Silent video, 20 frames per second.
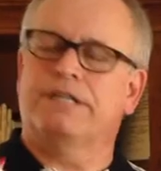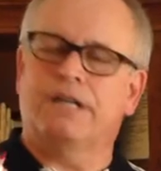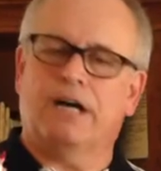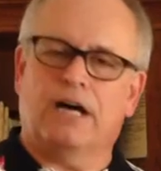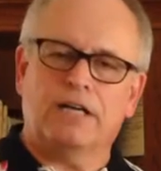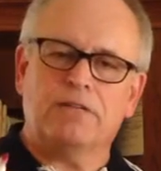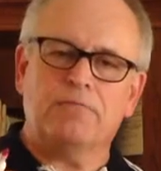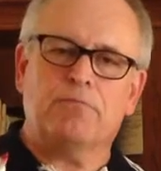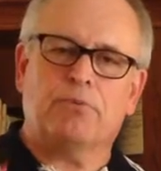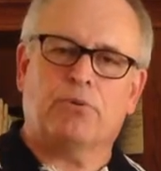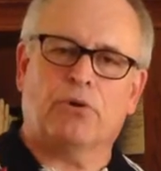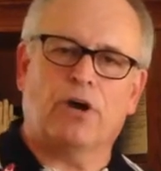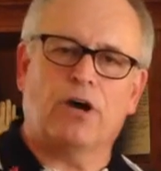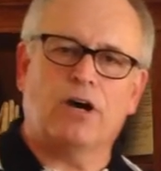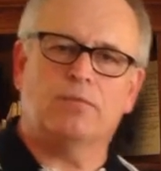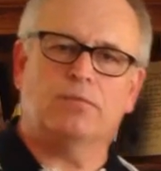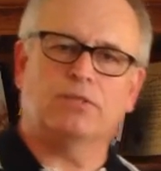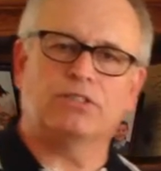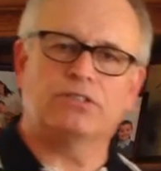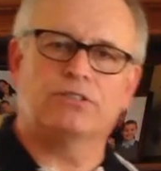God
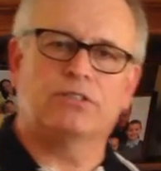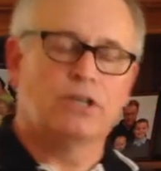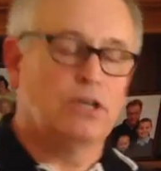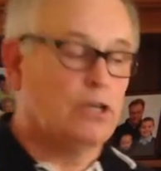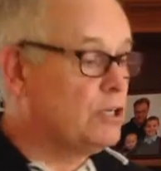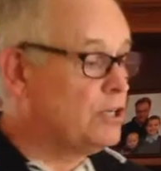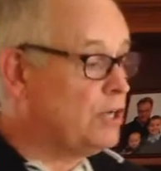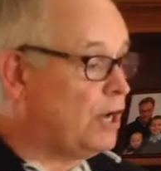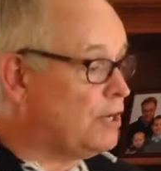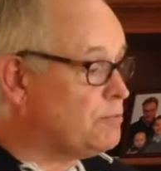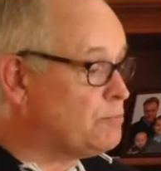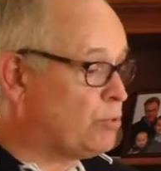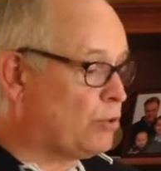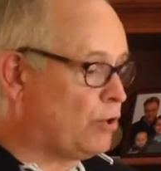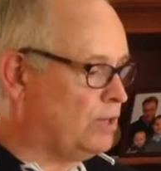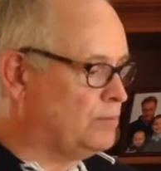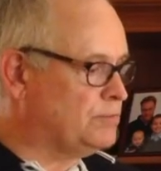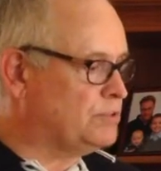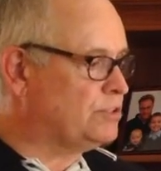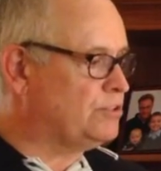promised
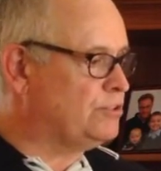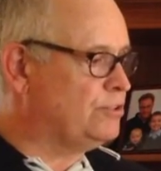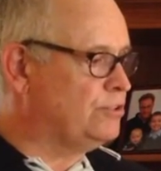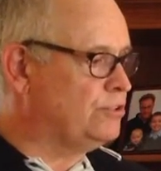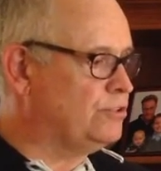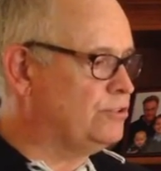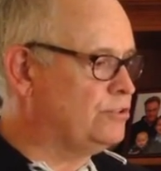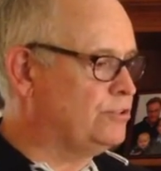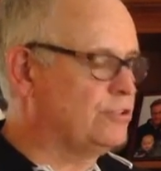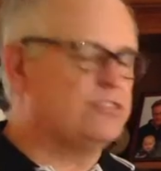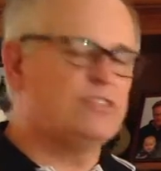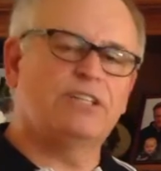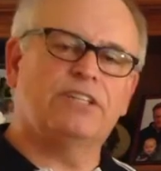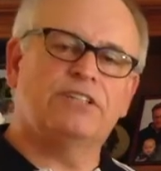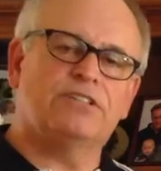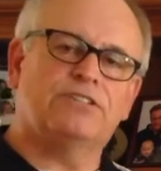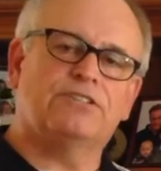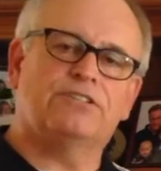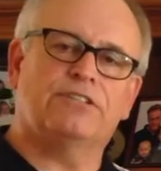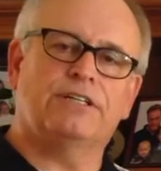to
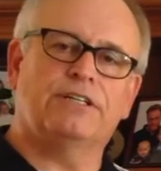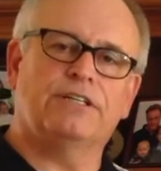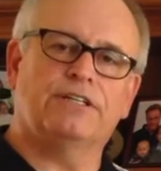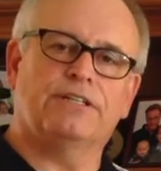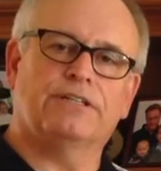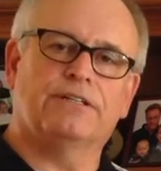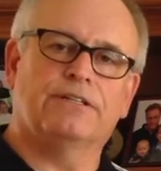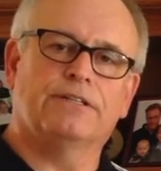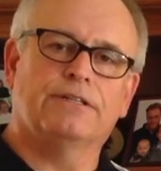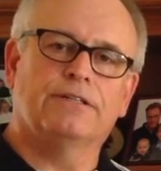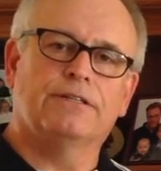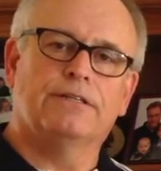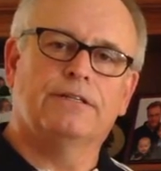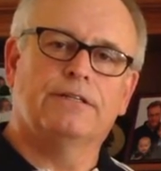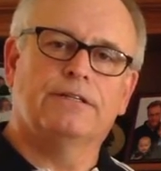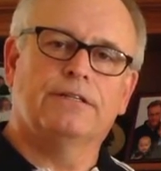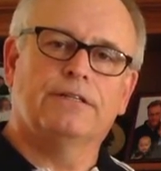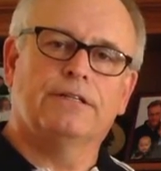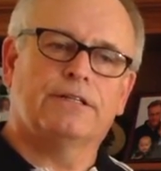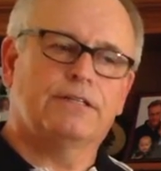send a son.
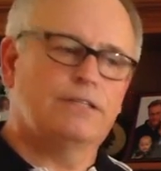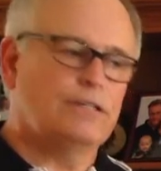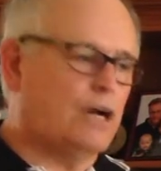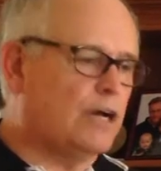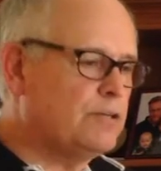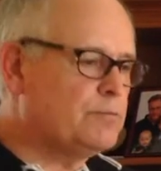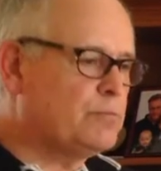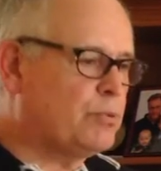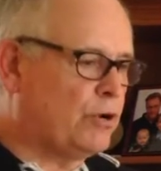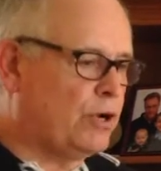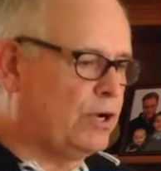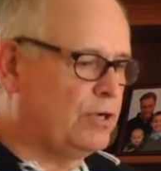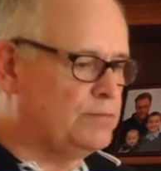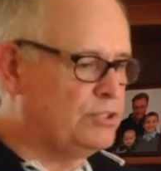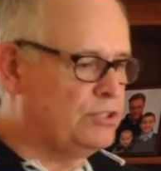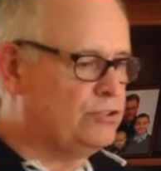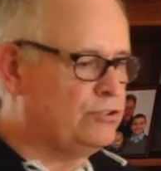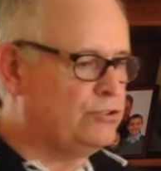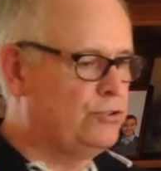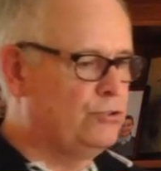God
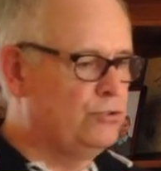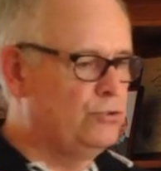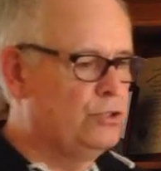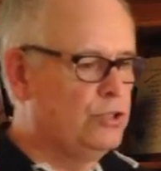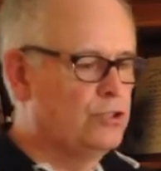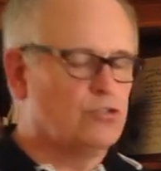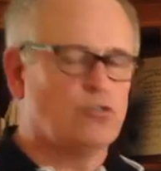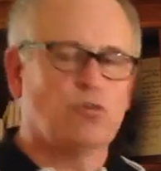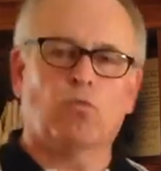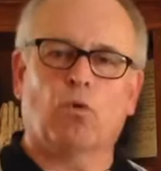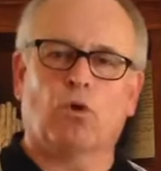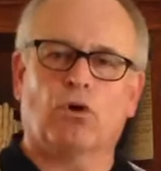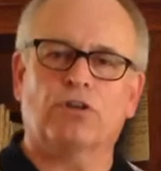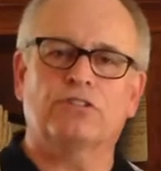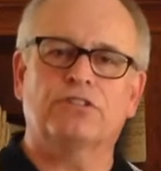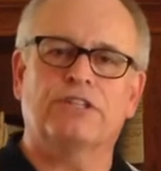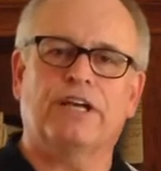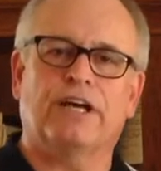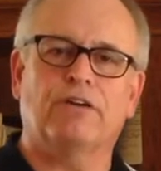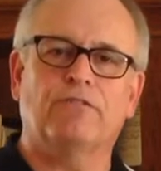promised to work
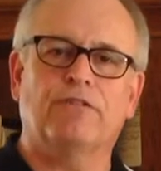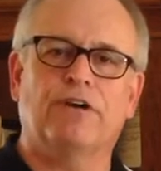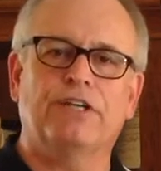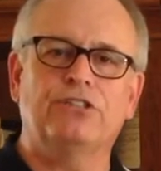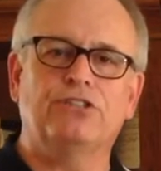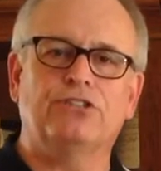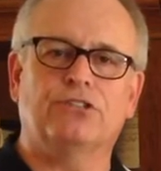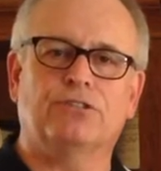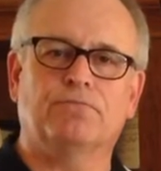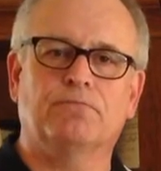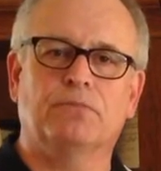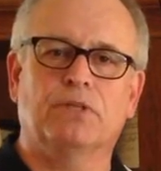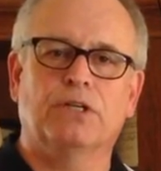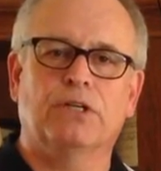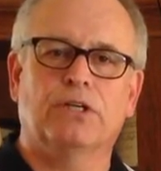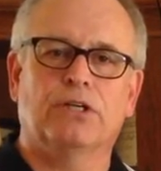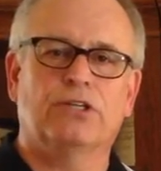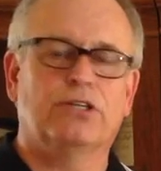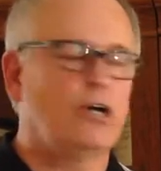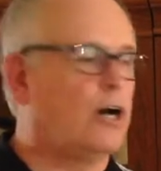salvation.
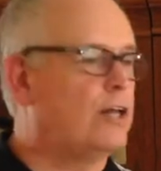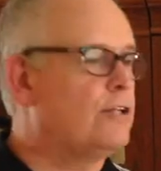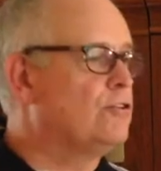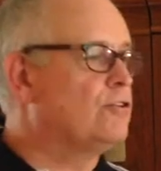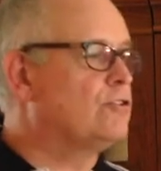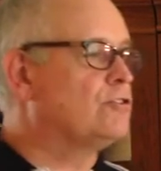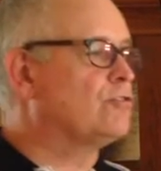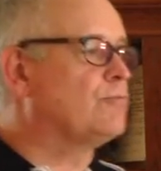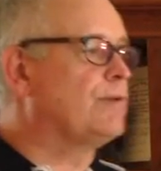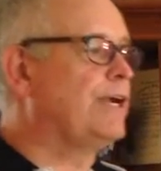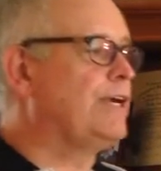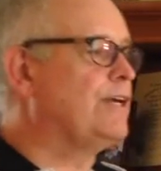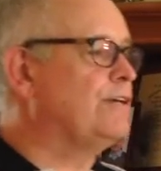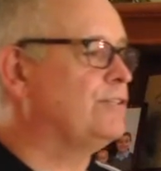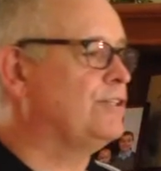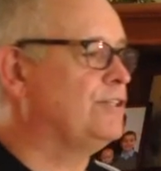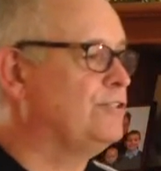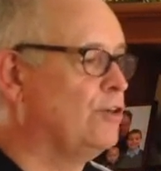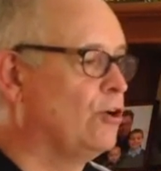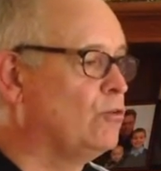God looked
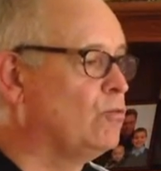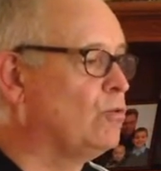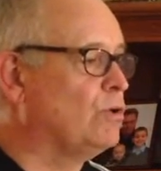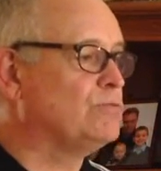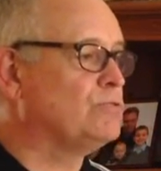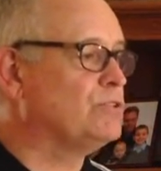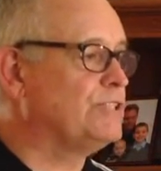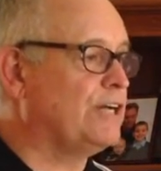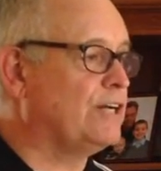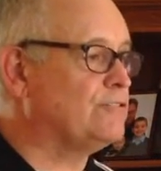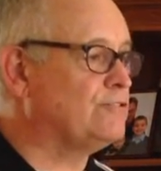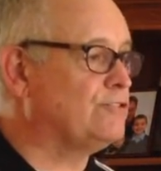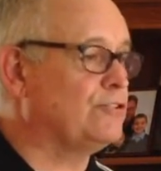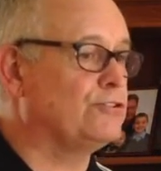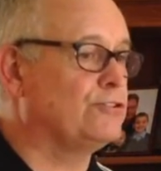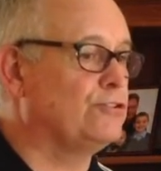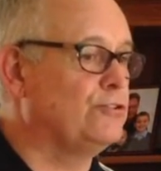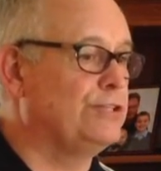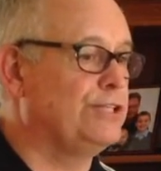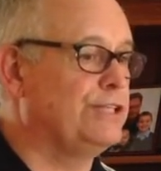around and no one was out there
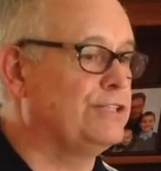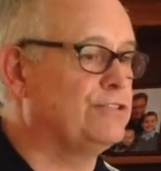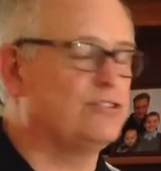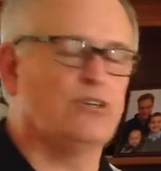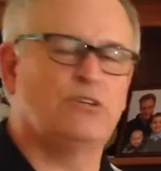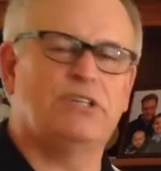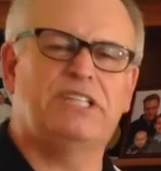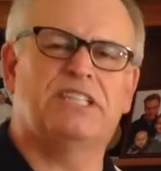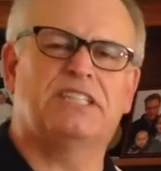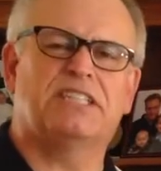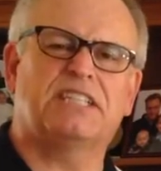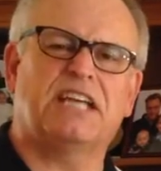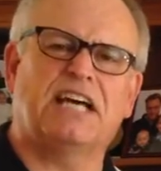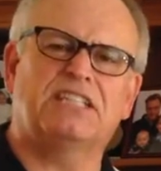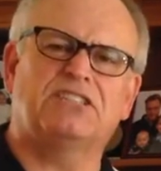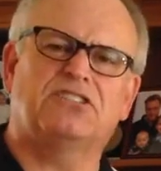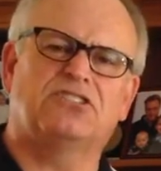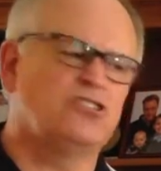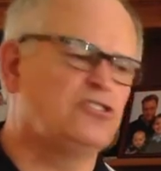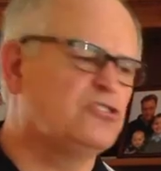doing it, so He
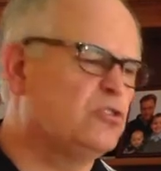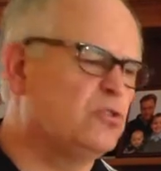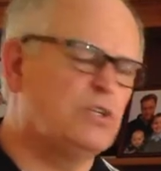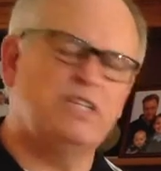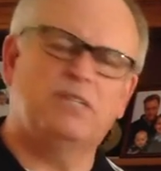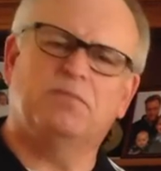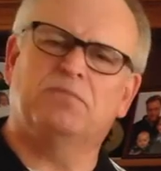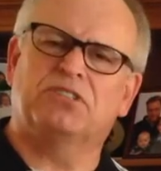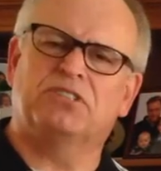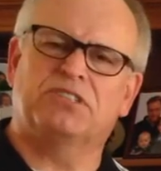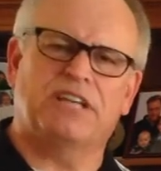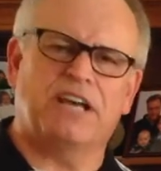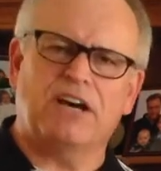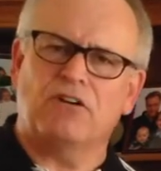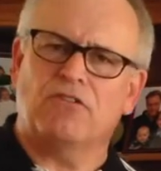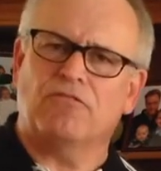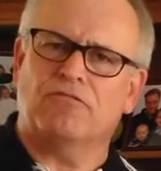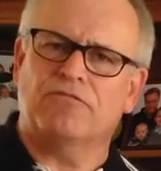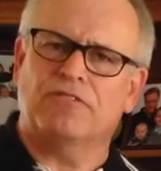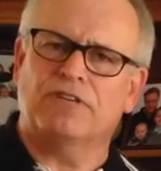decides to do it
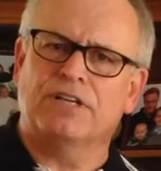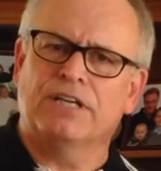Himself.